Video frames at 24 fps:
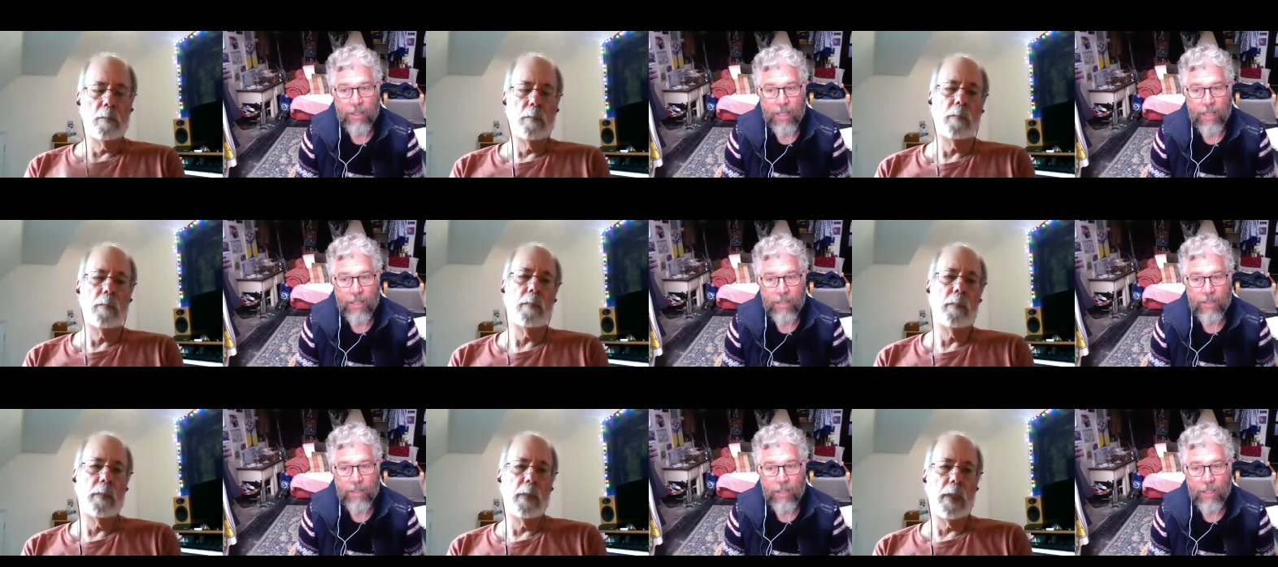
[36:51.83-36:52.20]

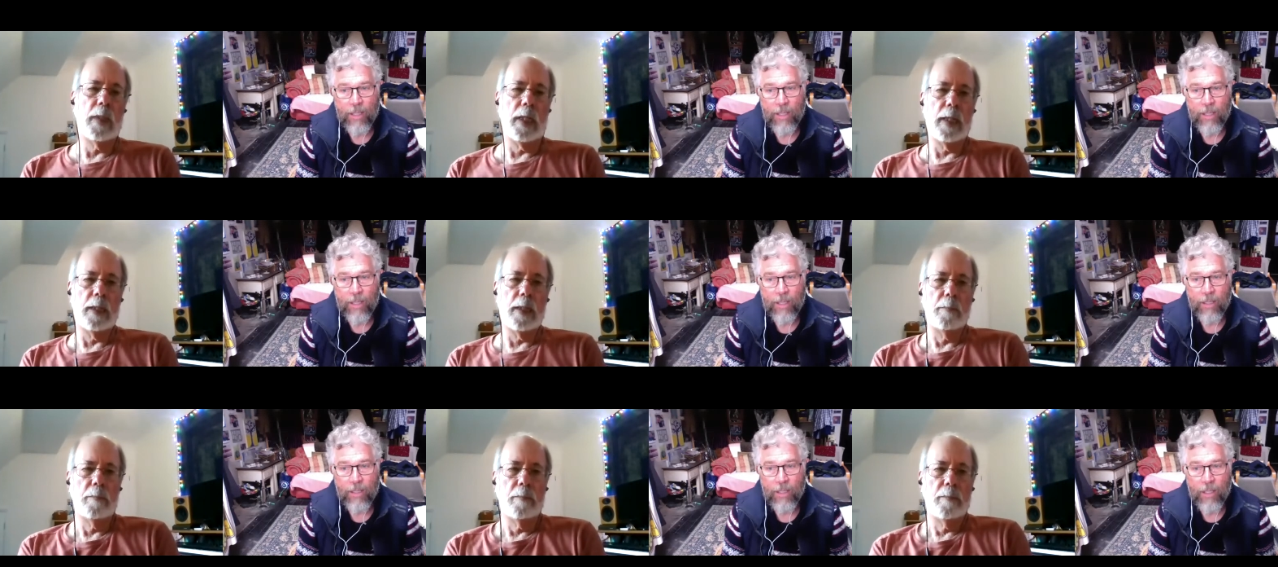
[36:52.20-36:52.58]
Speaker 1: That
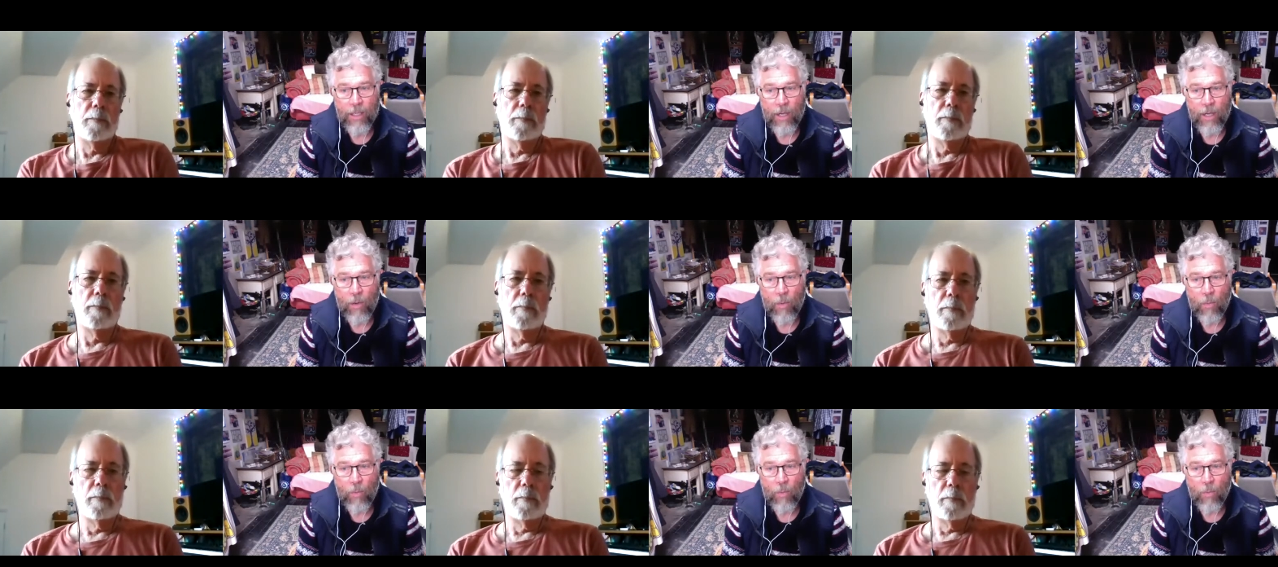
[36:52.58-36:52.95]
uh, you
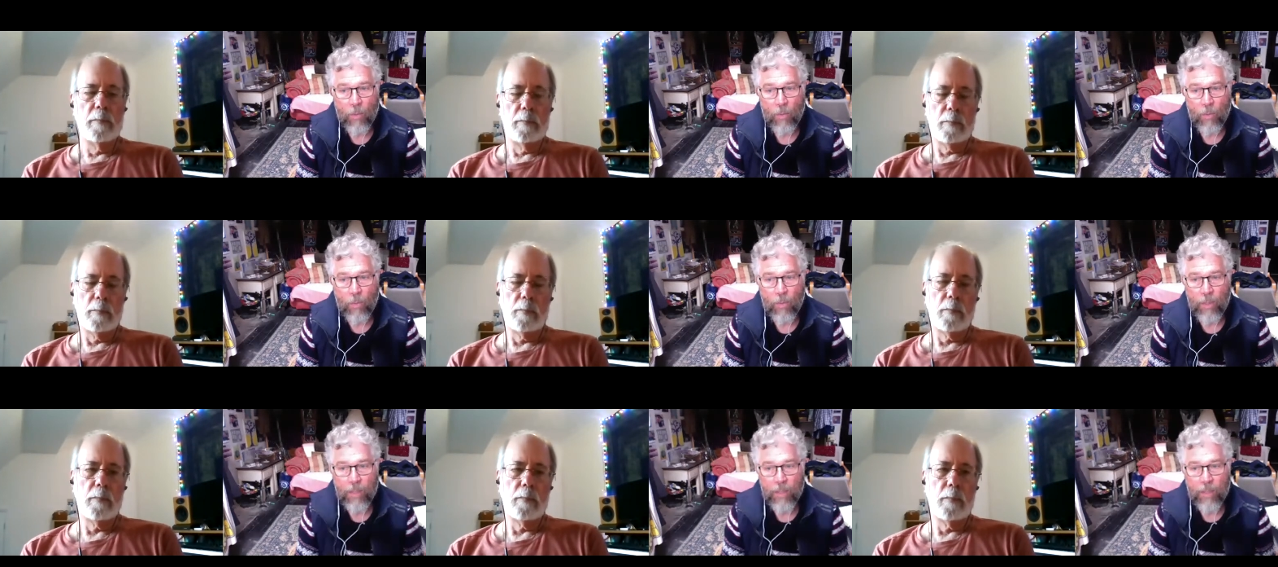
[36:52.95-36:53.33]
know
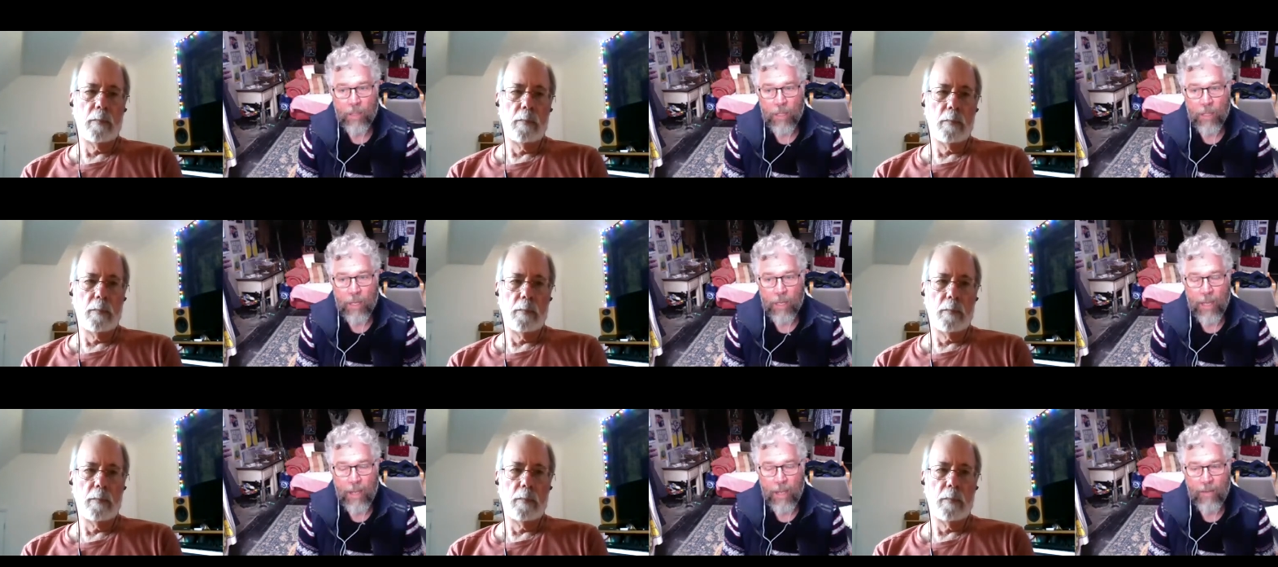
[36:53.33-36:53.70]
we're really
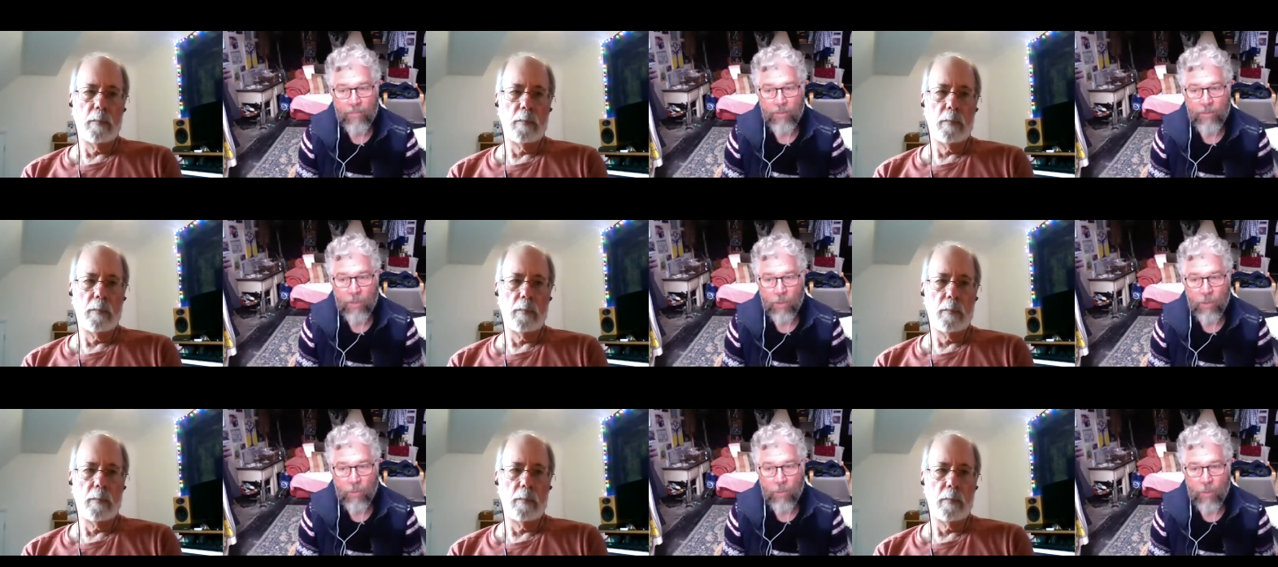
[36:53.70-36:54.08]
going to have
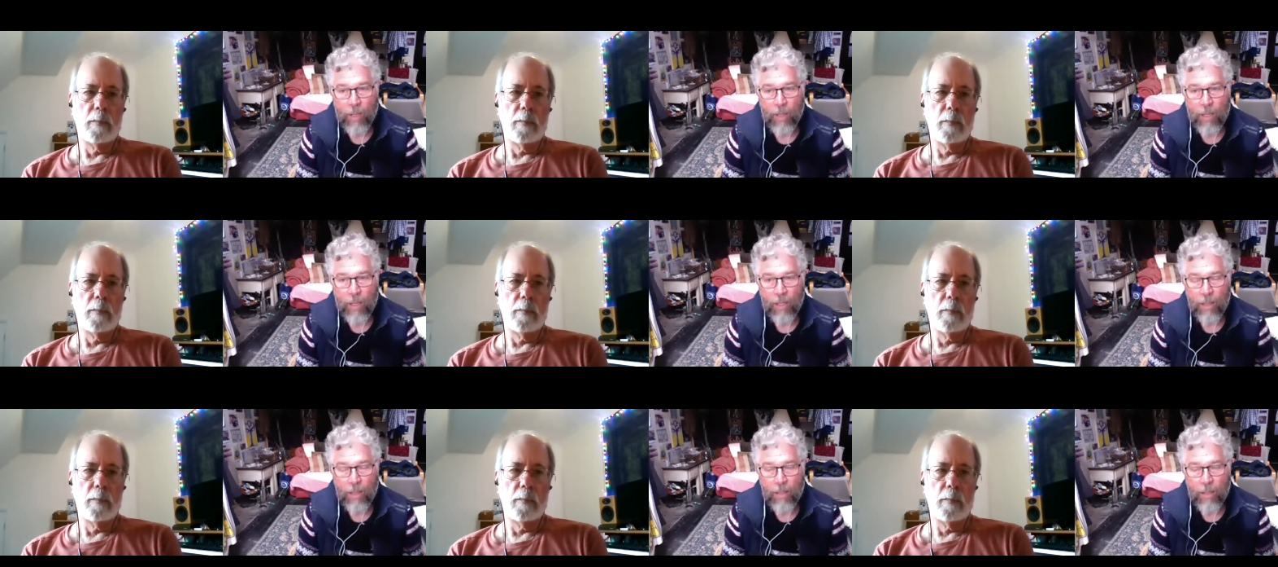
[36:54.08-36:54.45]
to,
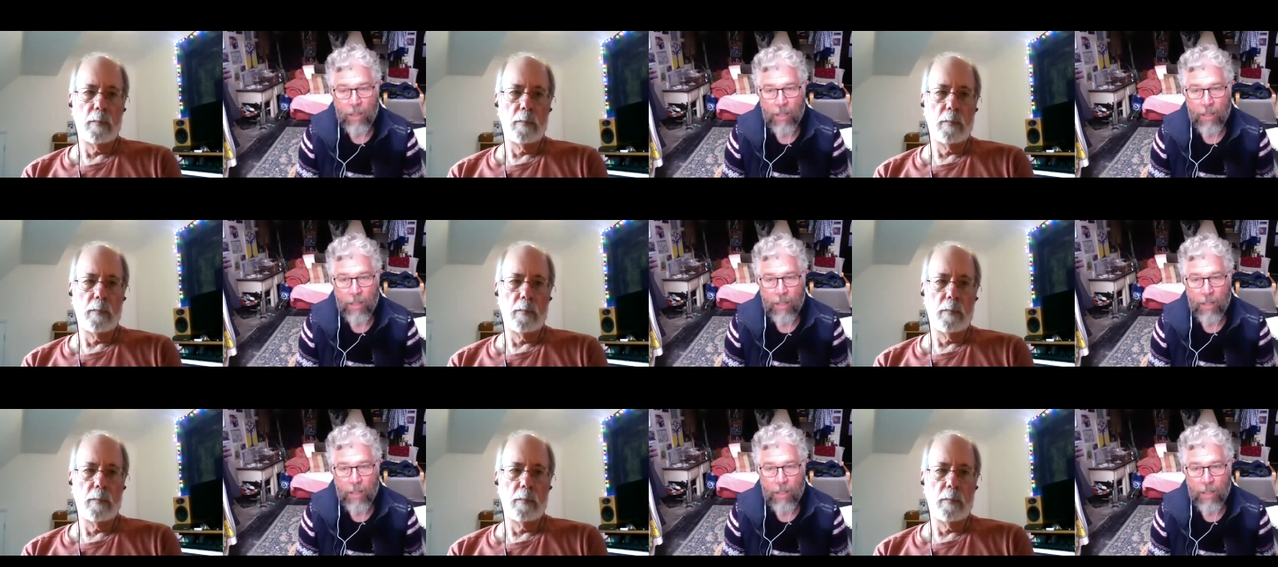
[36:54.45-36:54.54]
uh,